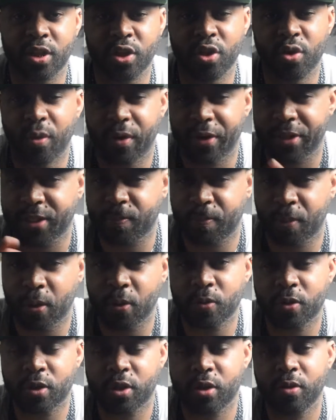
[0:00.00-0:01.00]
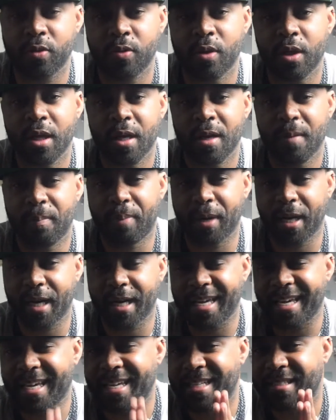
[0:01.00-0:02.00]
you are exposed to, but
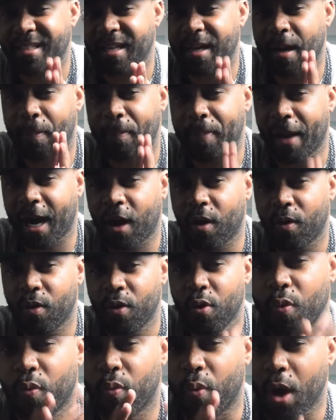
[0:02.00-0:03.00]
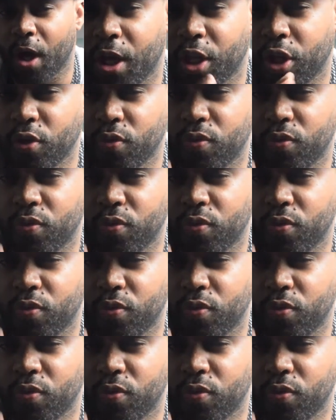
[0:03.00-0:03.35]
it's about what you